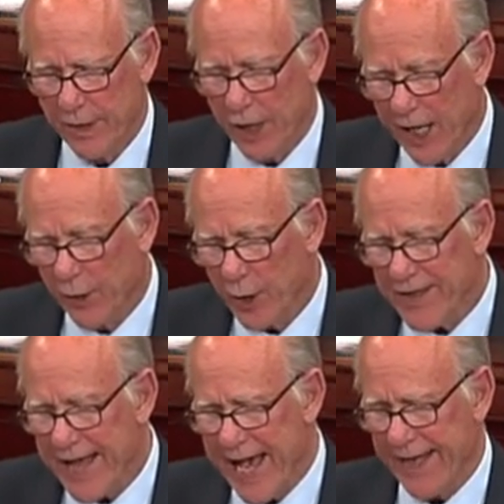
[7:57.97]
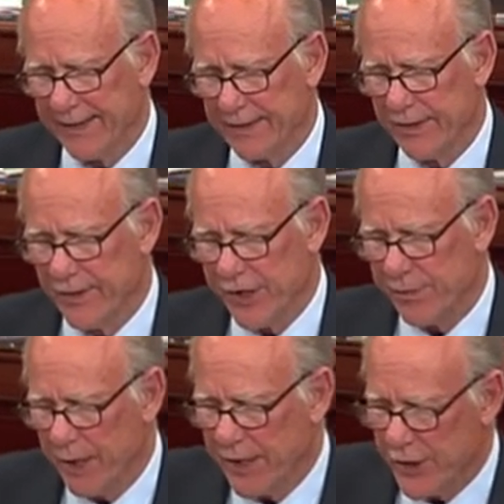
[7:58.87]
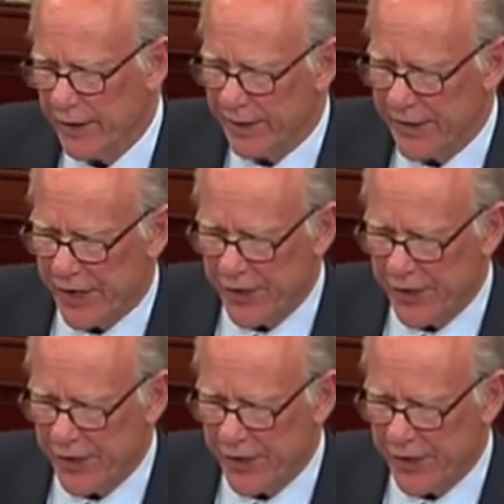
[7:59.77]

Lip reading: Not only that, this budget is a